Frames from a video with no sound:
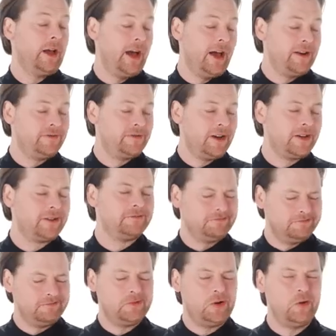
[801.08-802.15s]
Also
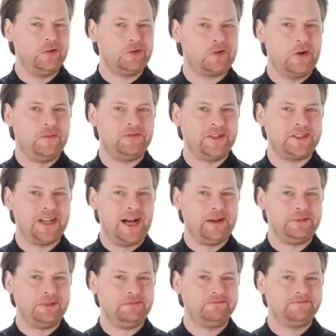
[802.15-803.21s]
simple and
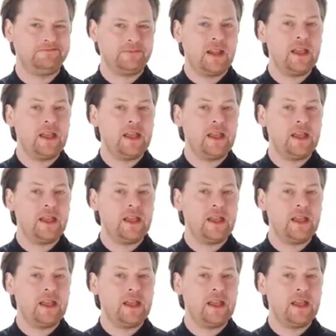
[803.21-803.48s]
convenient.